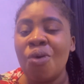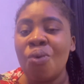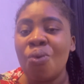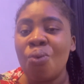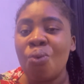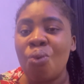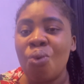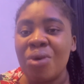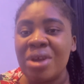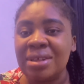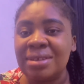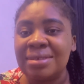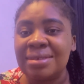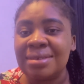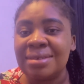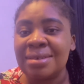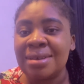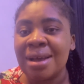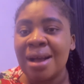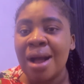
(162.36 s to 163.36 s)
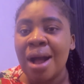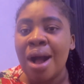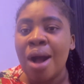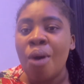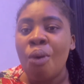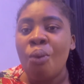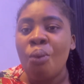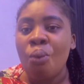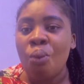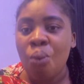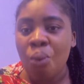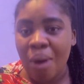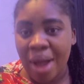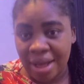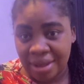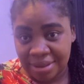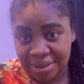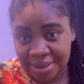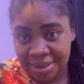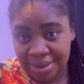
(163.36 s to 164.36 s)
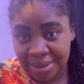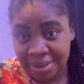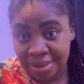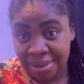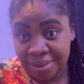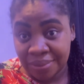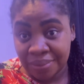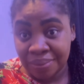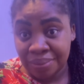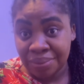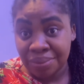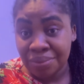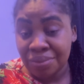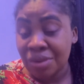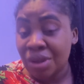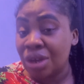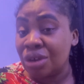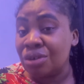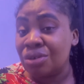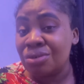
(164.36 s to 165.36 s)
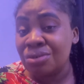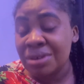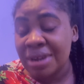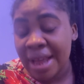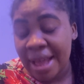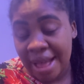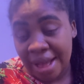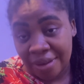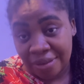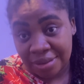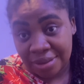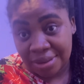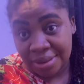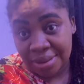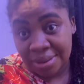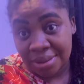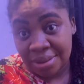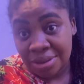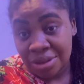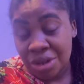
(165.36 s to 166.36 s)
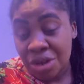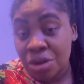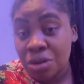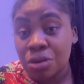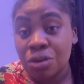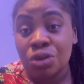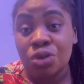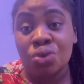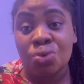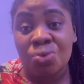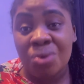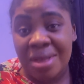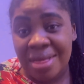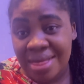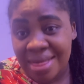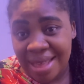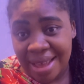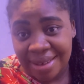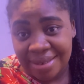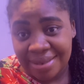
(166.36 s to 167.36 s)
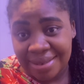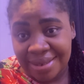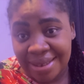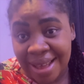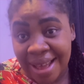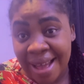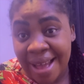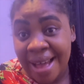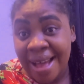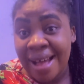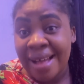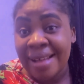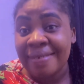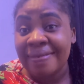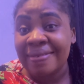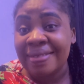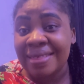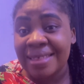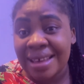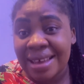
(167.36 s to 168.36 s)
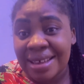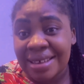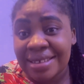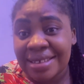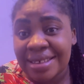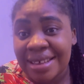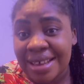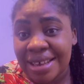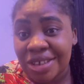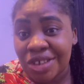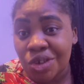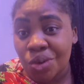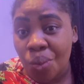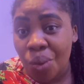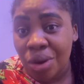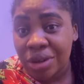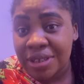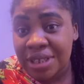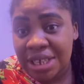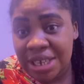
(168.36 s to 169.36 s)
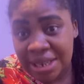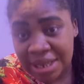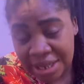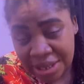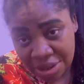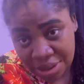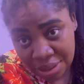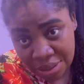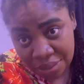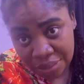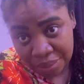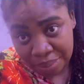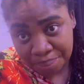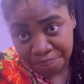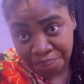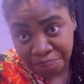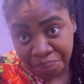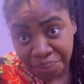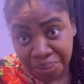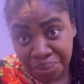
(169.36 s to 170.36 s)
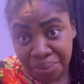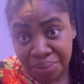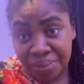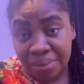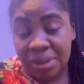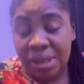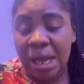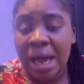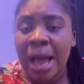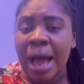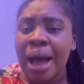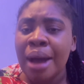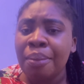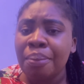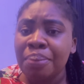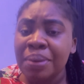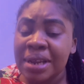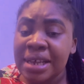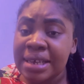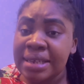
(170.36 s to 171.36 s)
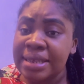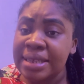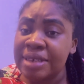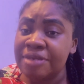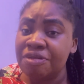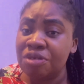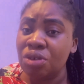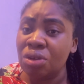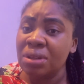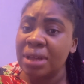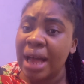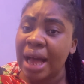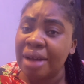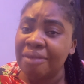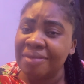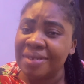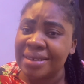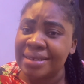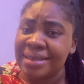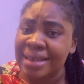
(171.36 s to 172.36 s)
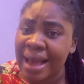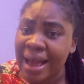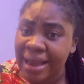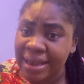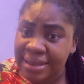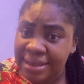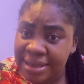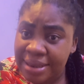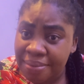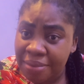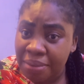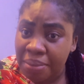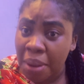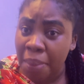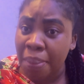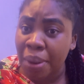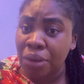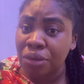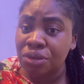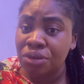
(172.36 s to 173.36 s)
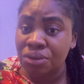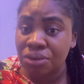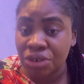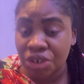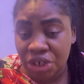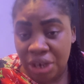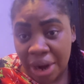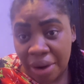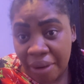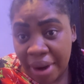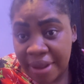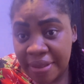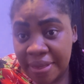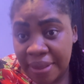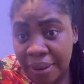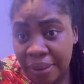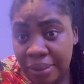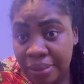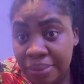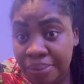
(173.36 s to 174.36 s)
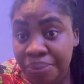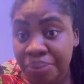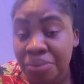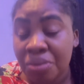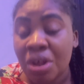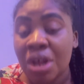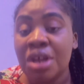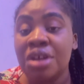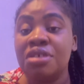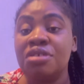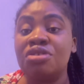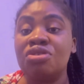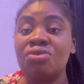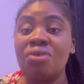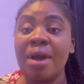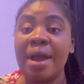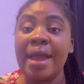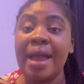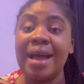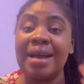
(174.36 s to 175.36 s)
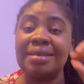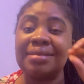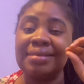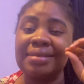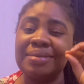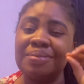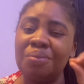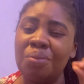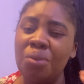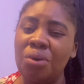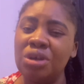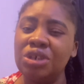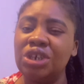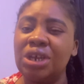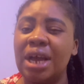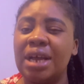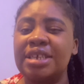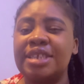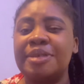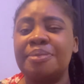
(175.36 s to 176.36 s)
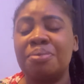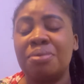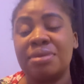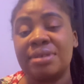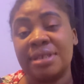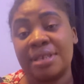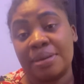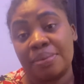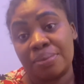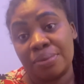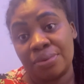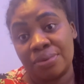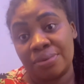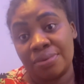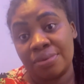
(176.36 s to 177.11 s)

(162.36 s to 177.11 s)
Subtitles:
with wealth, good health, sweetness, this is what you need to do. Please, if you don't have these items we're about to share right now, try as much as possible